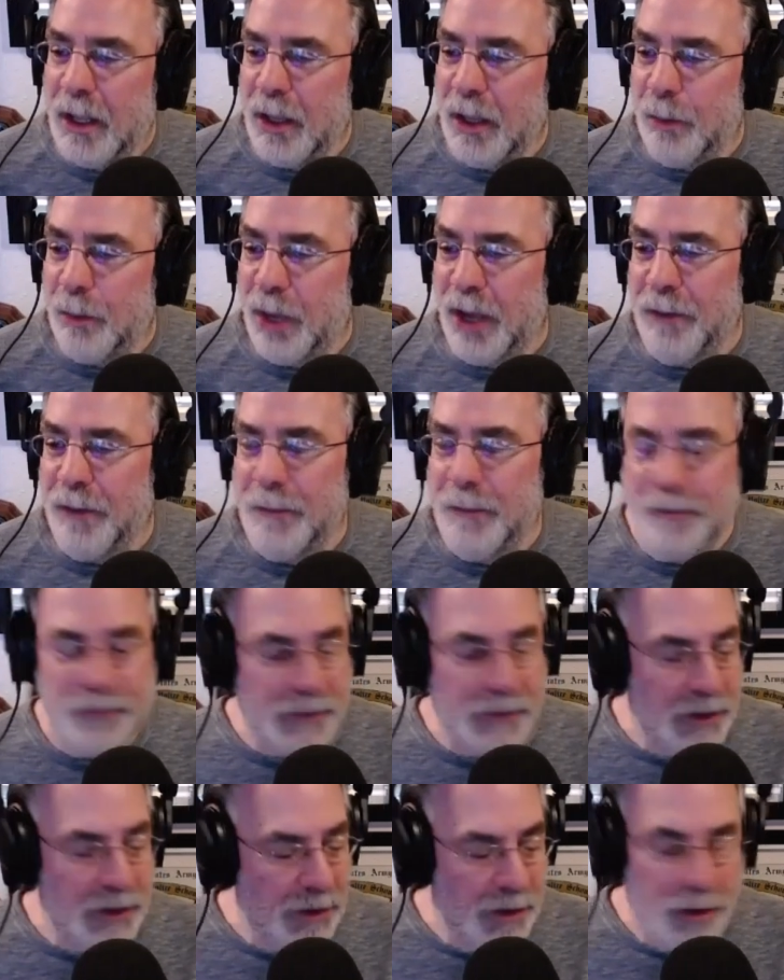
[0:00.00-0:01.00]
But
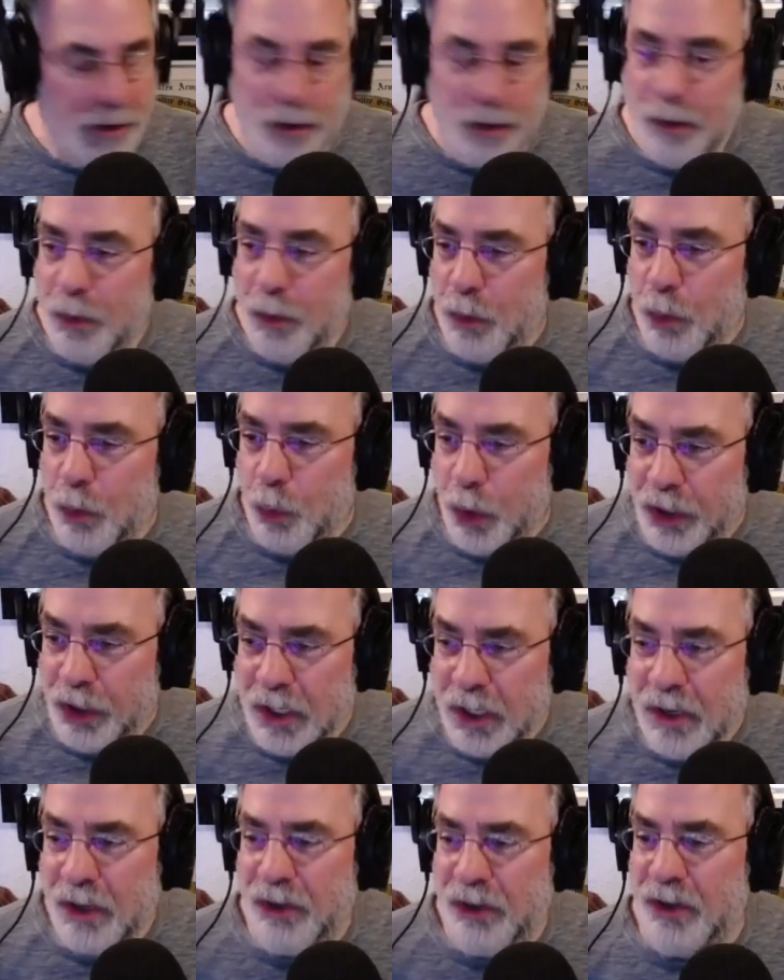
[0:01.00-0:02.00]

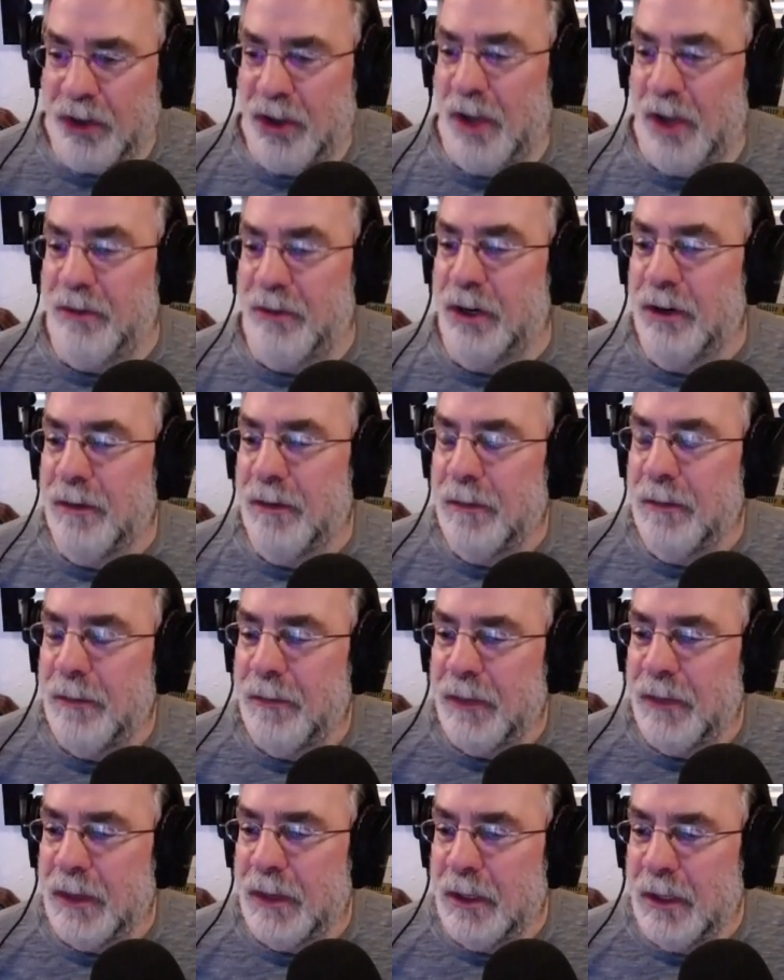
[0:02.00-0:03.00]
working undercover
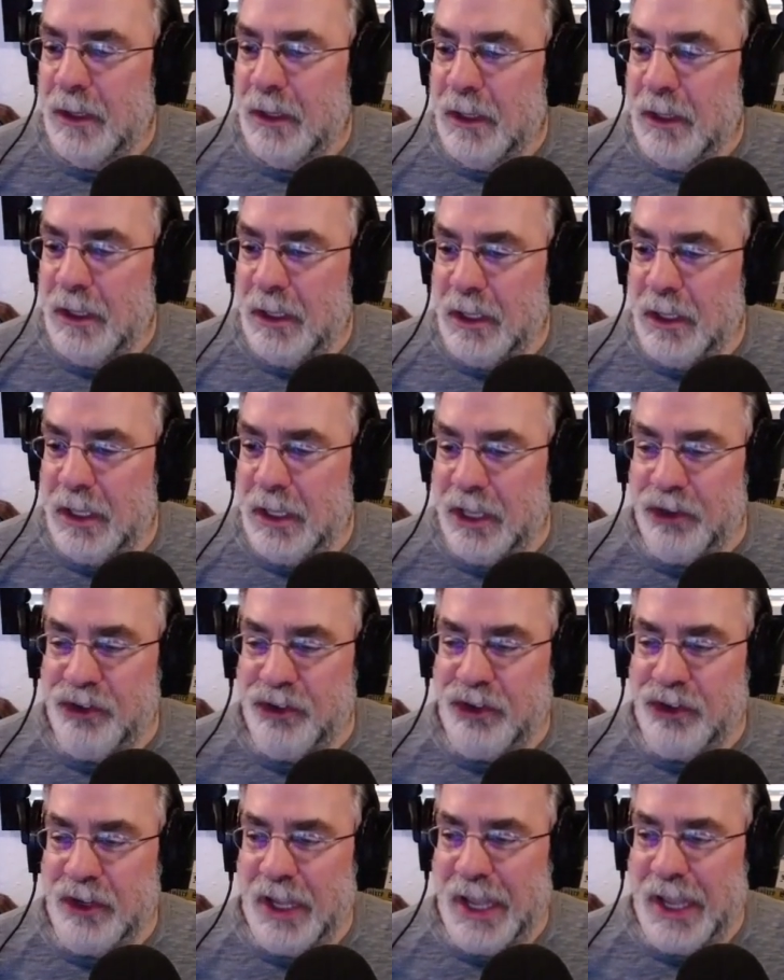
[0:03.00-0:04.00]

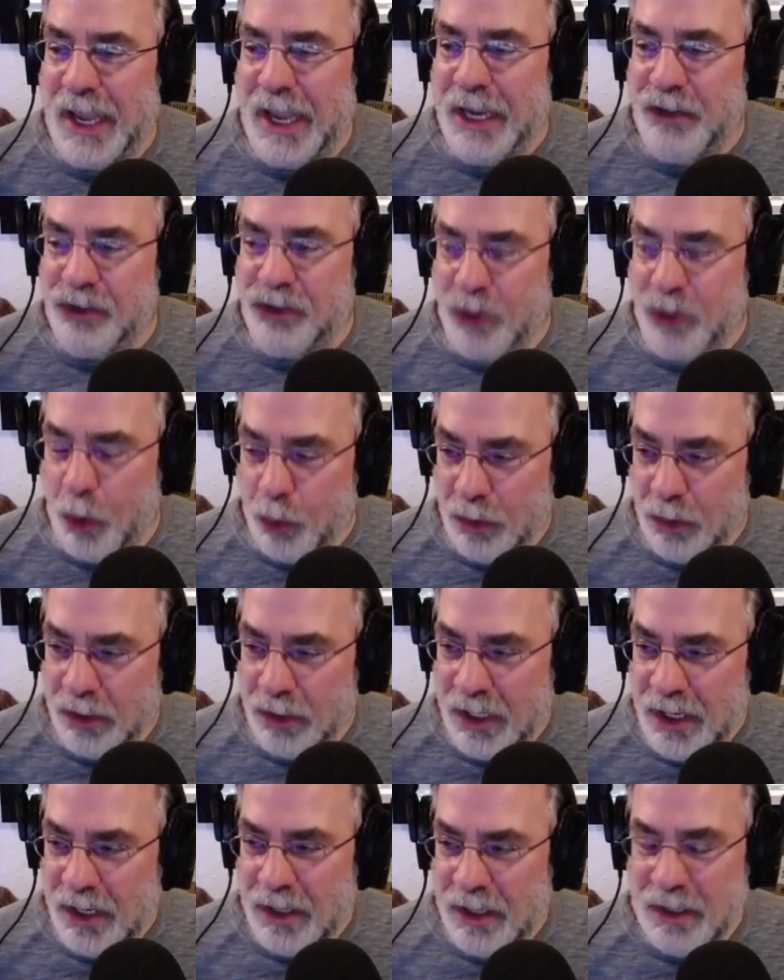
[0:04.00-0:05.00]
is a
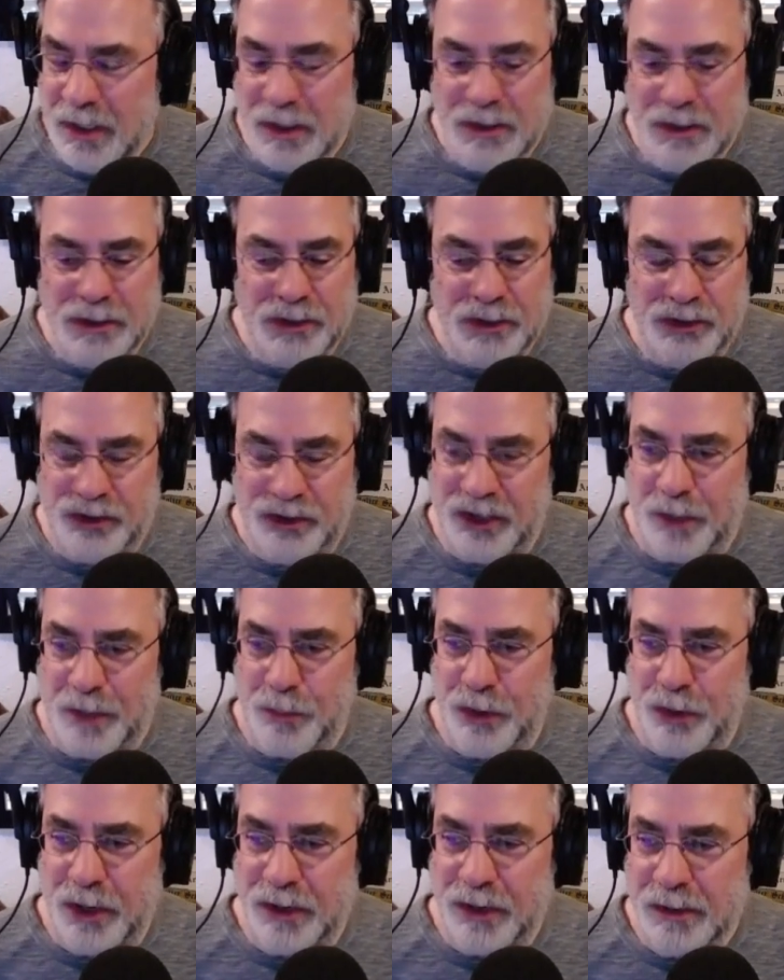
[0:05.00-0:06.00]
totally
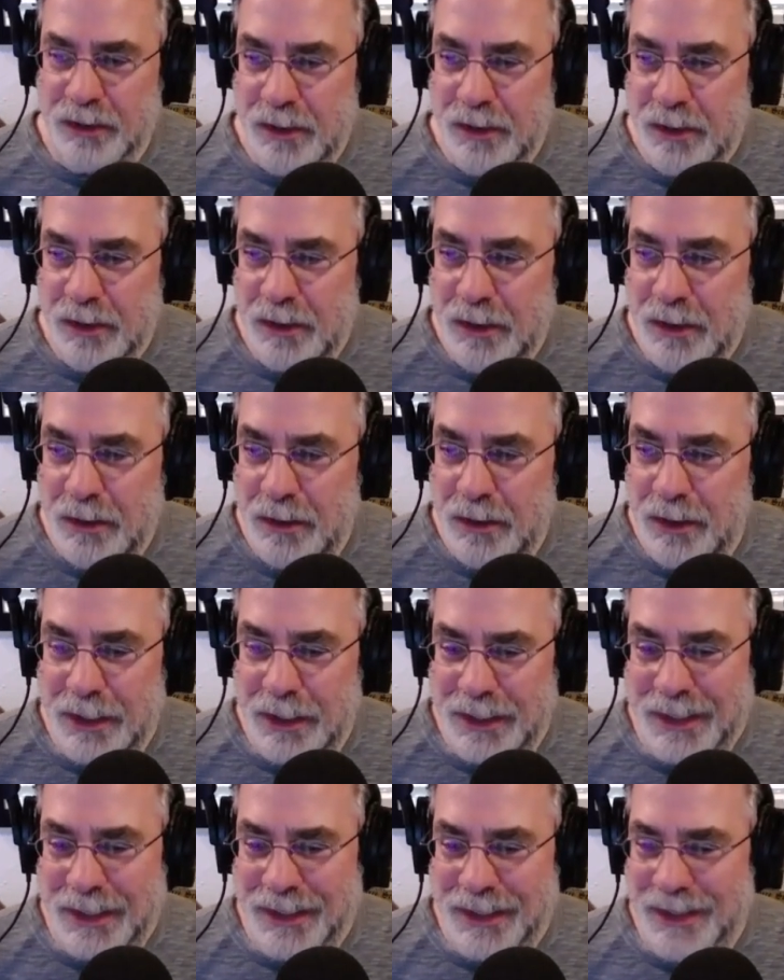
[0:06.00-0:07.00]
separate,
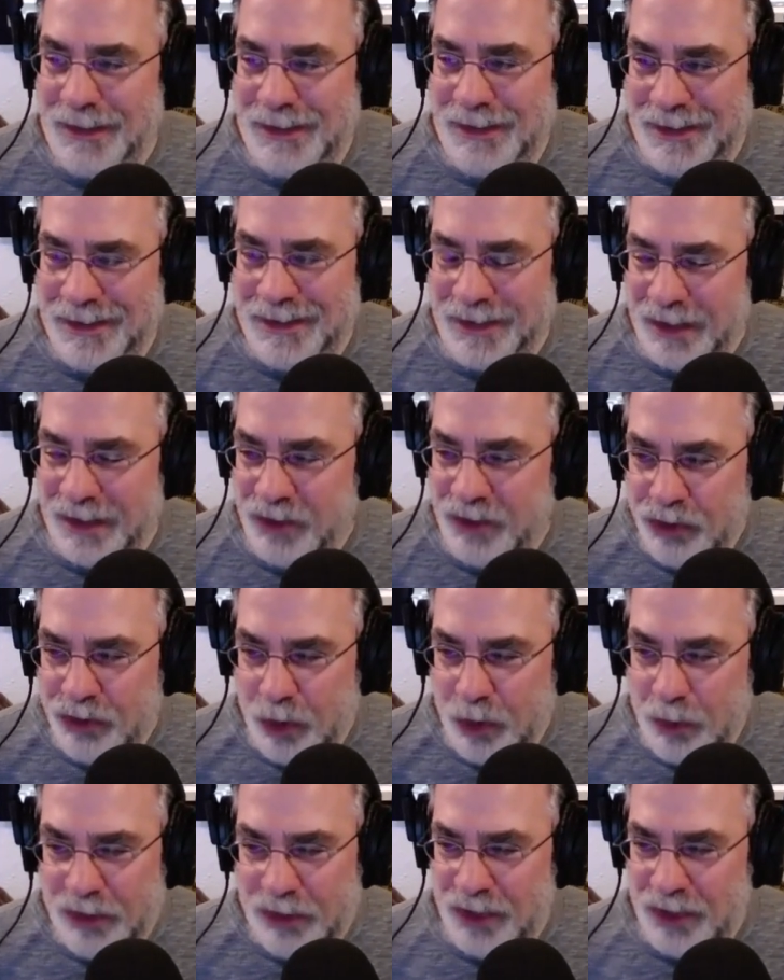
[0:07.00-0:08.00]
it's a
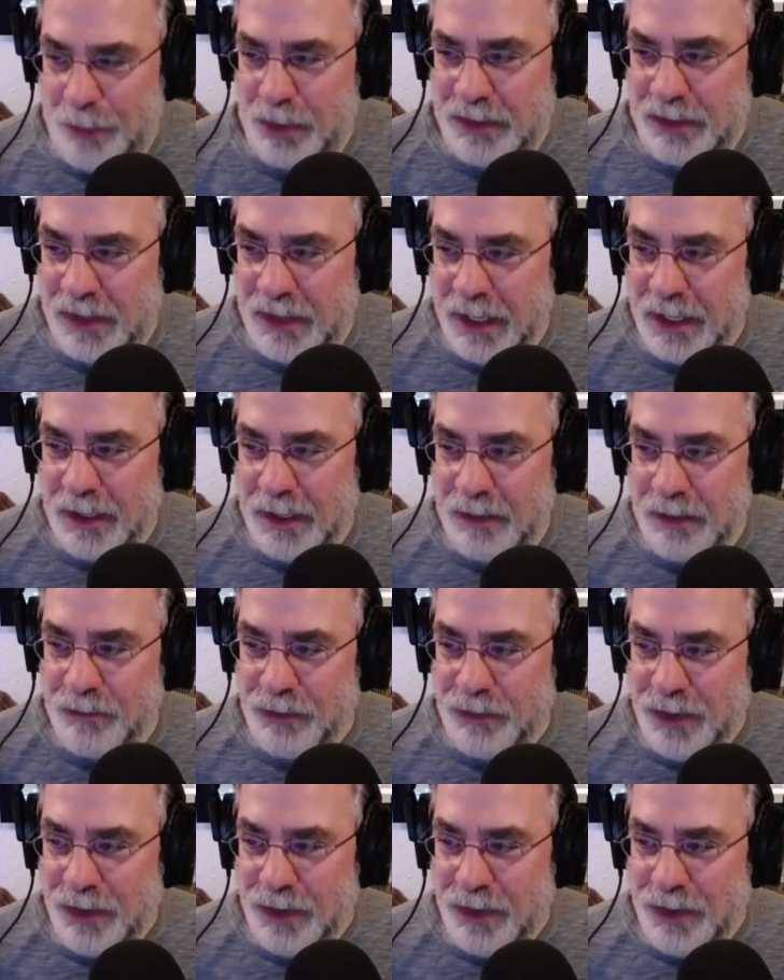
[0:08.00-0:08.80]
totally separate thing.